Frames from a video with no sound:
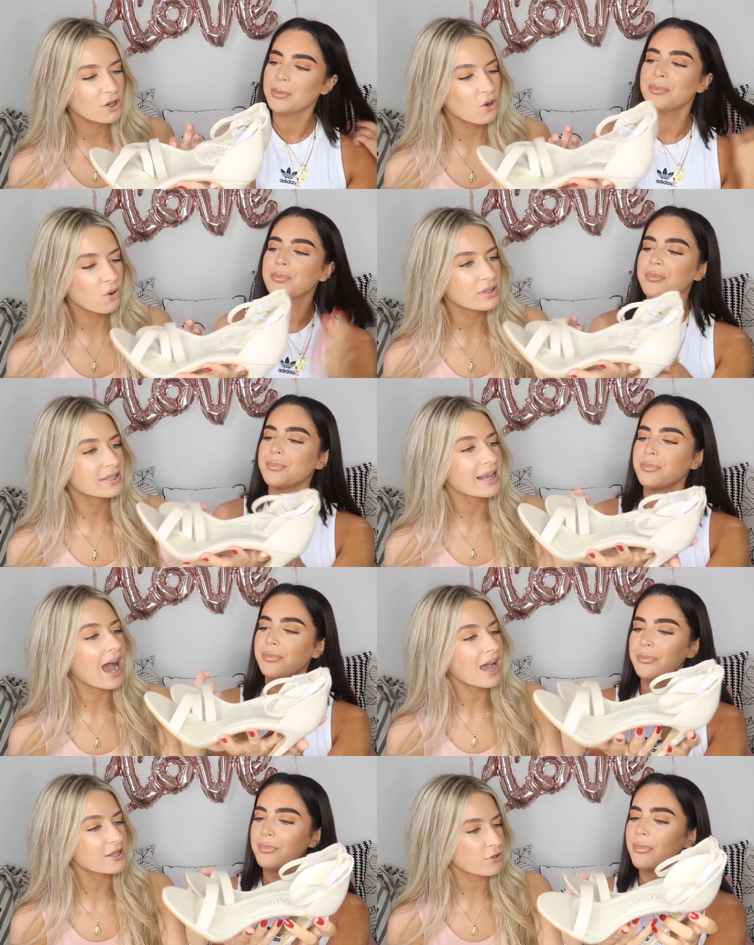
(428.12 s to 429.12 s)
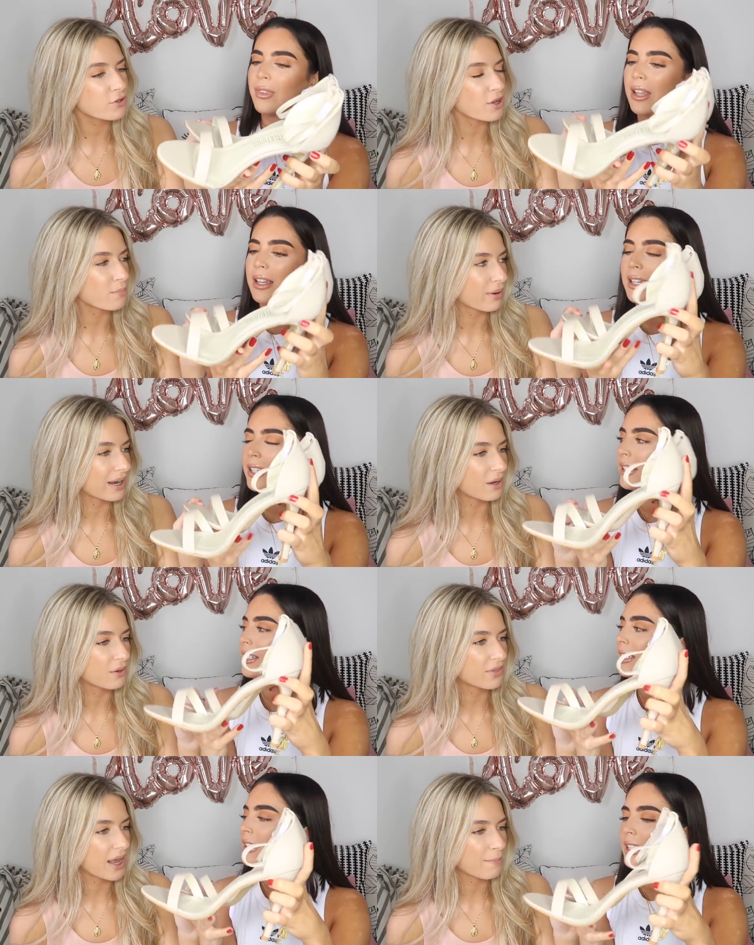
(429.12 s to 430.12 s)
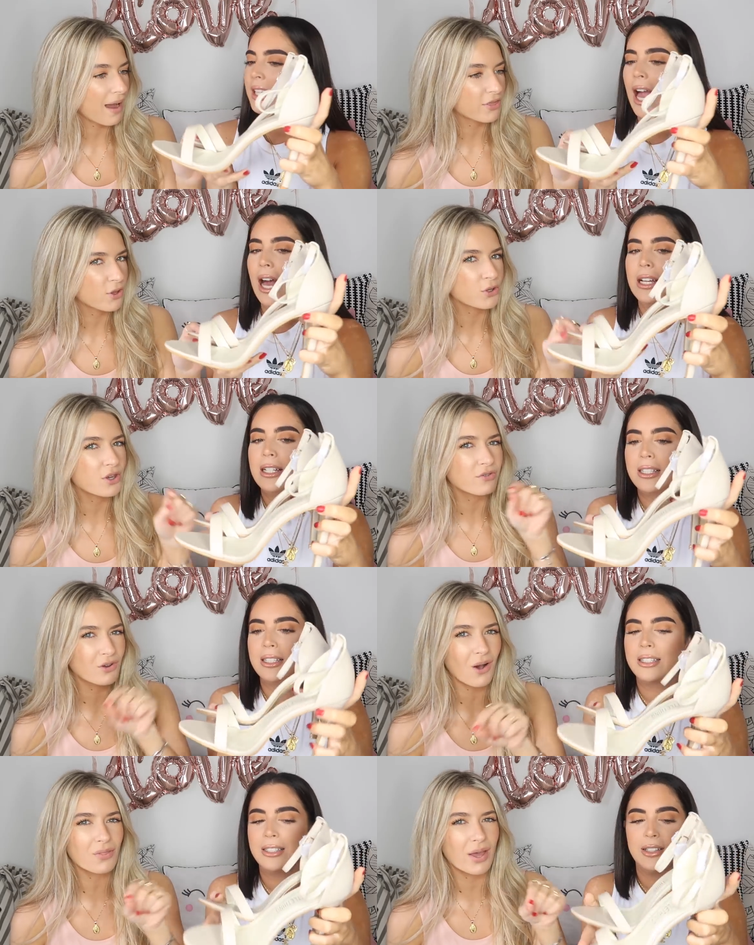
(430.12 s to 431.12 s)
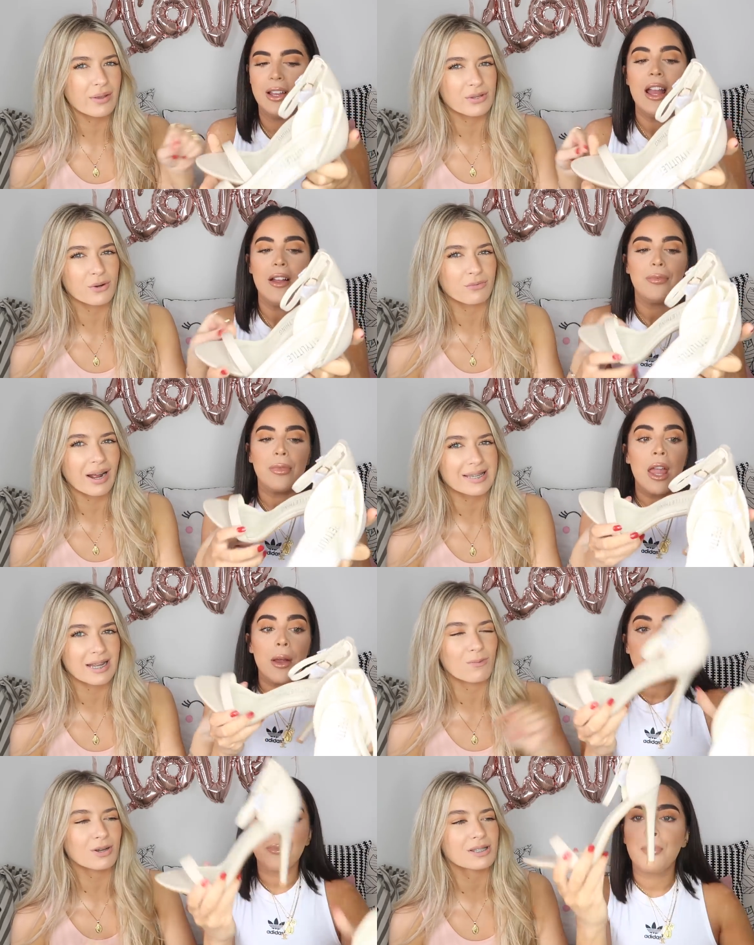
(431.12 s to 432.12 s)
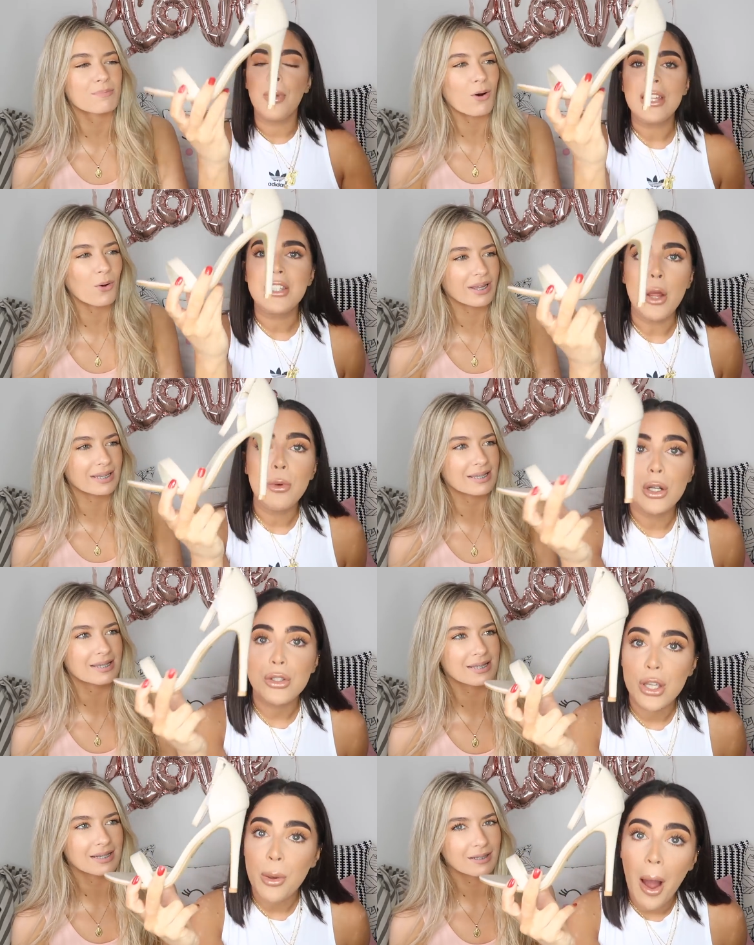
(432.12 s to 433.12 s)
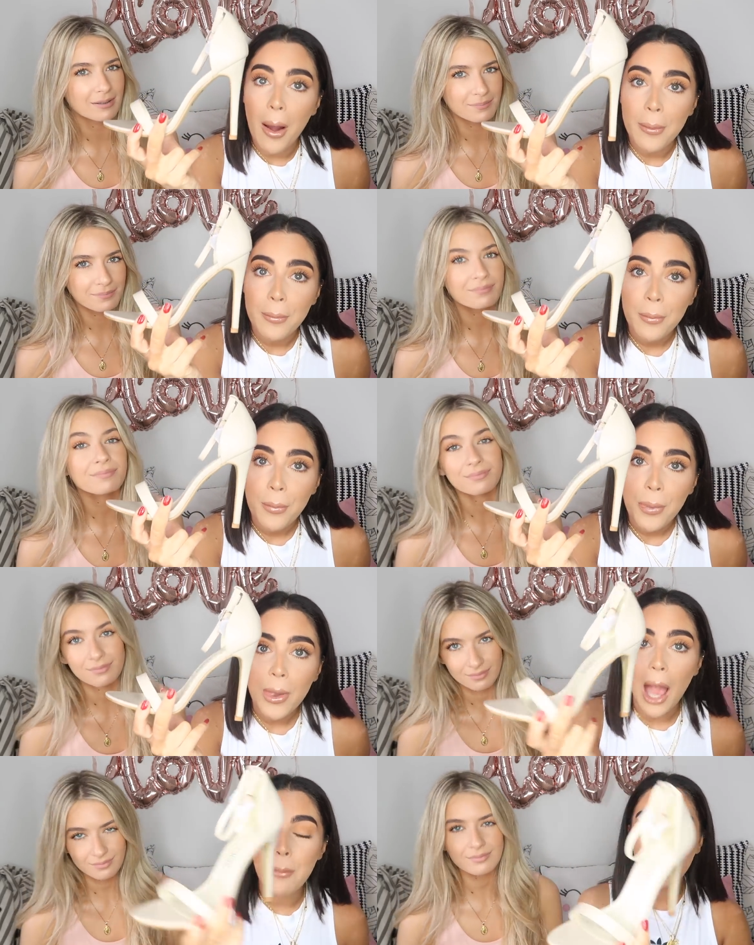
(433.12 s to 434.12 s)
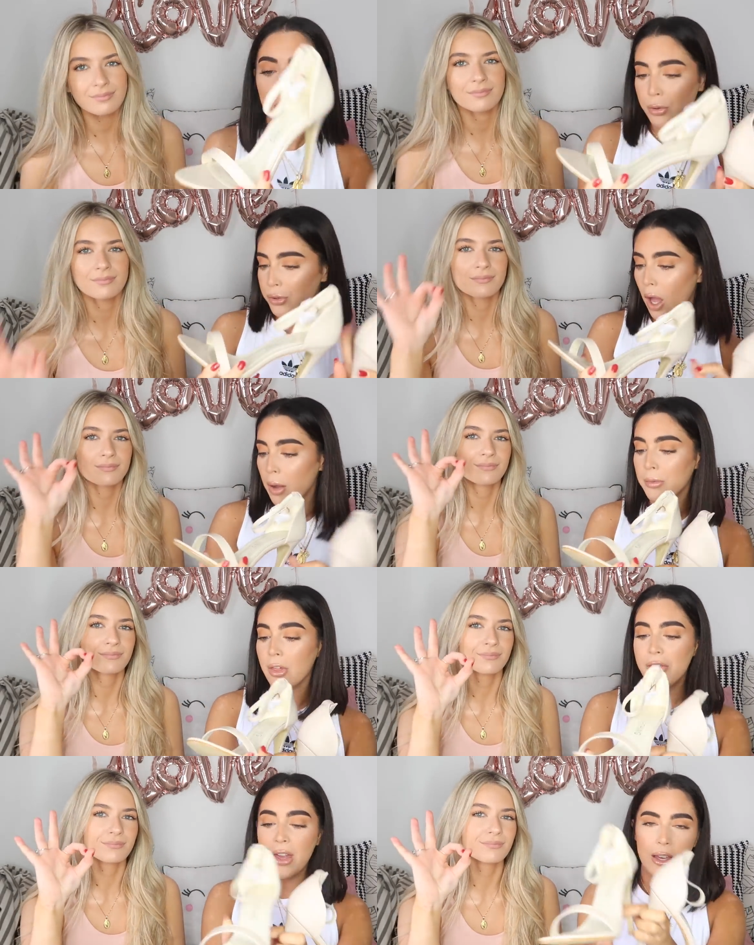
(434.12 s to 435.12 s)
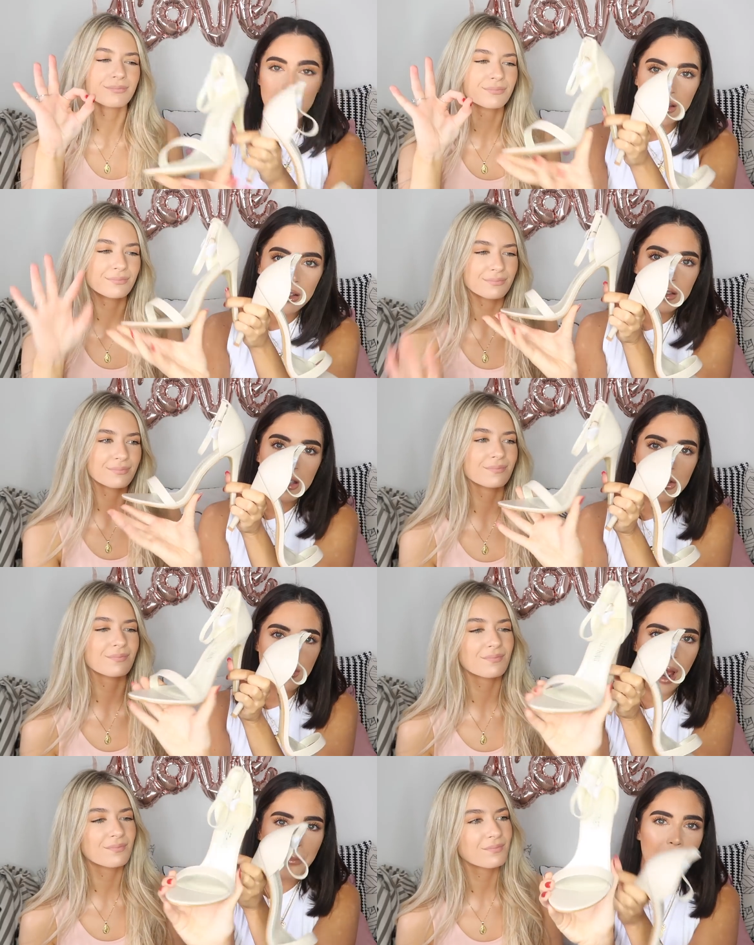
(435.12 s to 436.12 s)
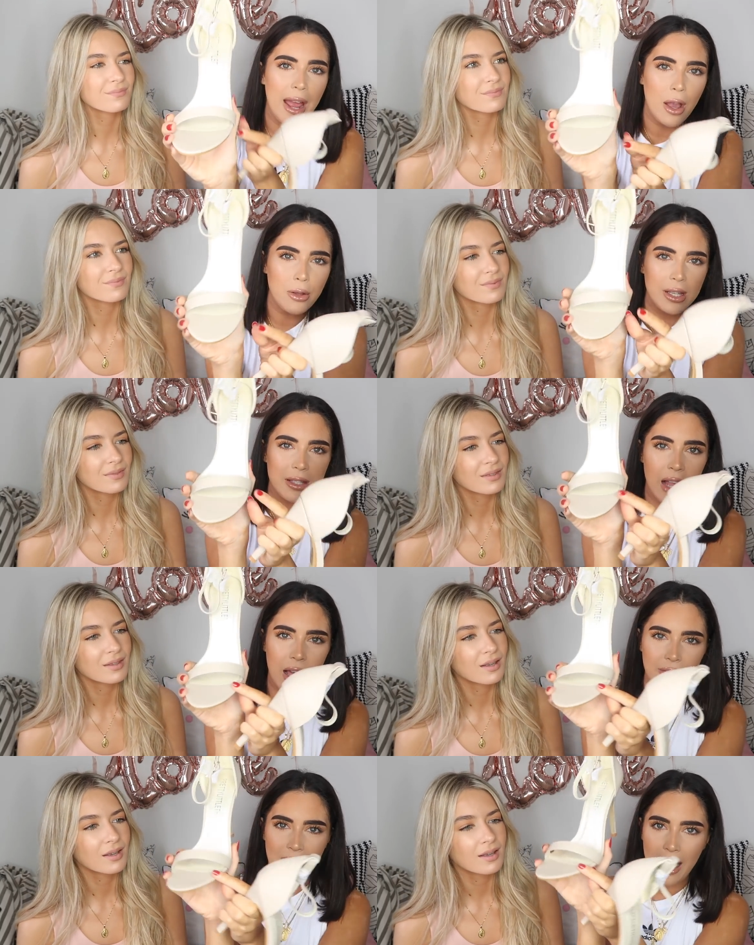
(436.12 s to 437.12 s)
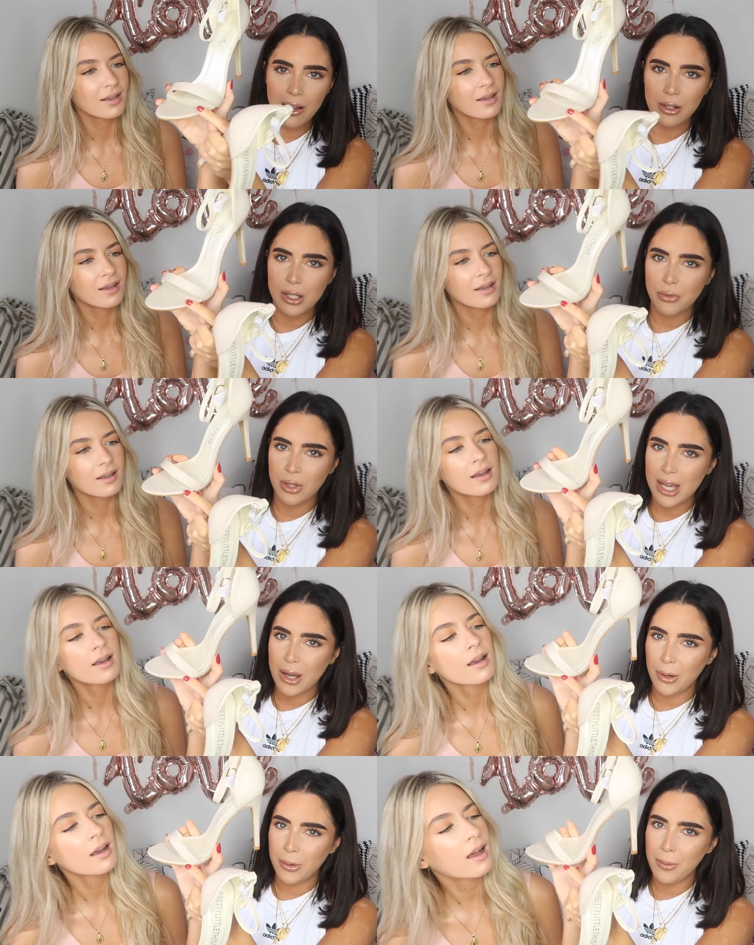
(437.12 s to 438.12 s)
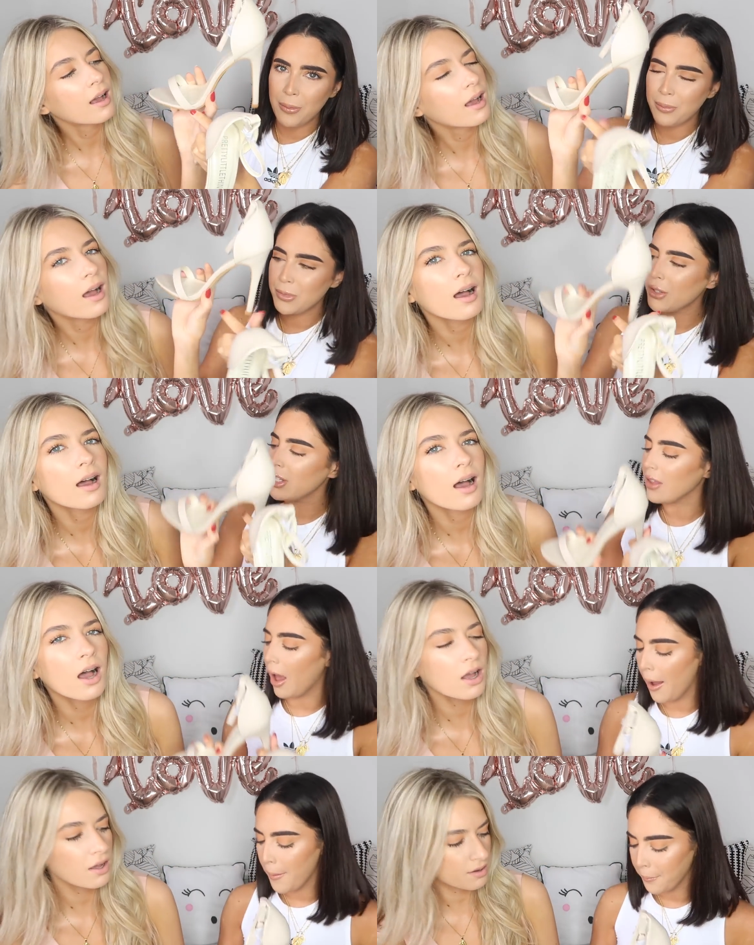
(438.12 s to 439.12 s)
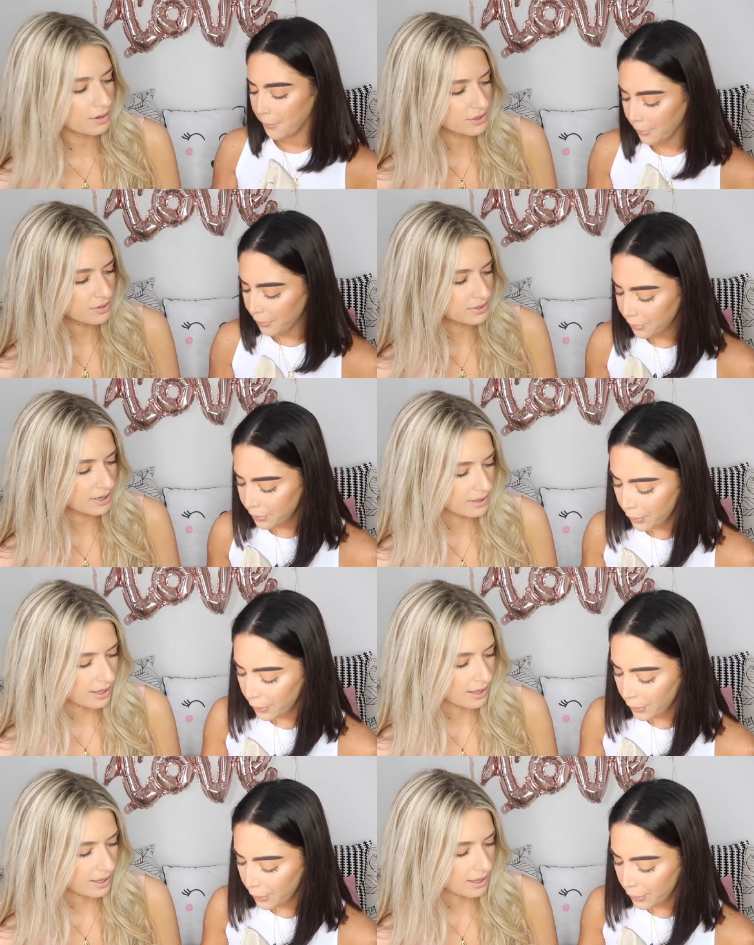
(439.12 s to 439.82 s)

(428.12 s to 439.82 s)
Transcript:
Speaker 1: your... See, I saw those on Pretty Little Thing, but I thought, you've got those already. What's the point? But they don't look too high.
Speaker 2: But also, the thing, the strap there, it goes at slightly of an angle. It's really cool. Do you see
Speaker 1: that? Oh, I do see